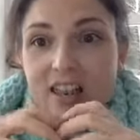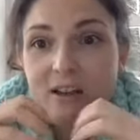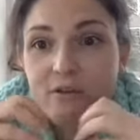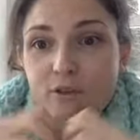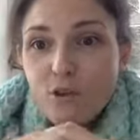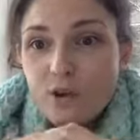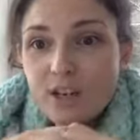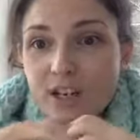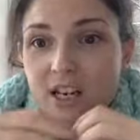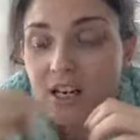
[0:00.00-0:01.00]
that
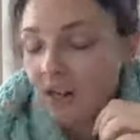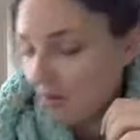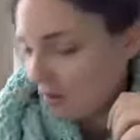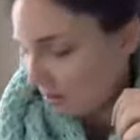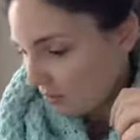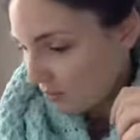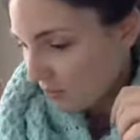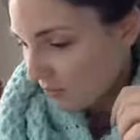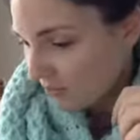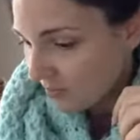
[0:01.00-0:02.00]

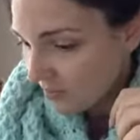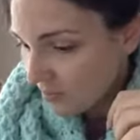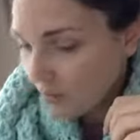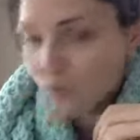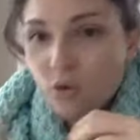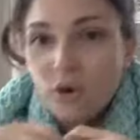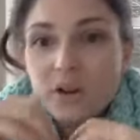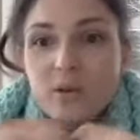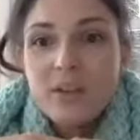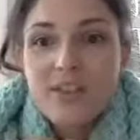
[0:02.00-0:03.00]

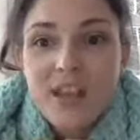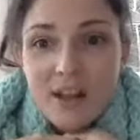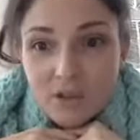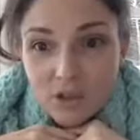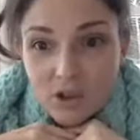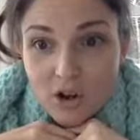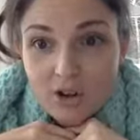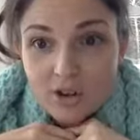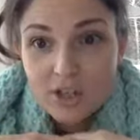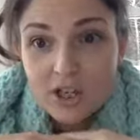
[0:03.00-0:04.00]

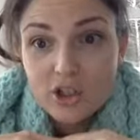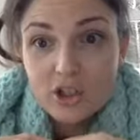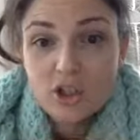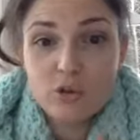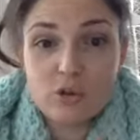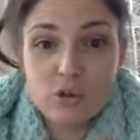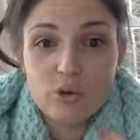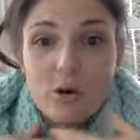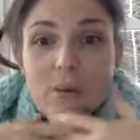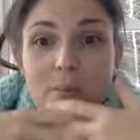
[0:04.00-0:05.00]
$41,000 that it took you to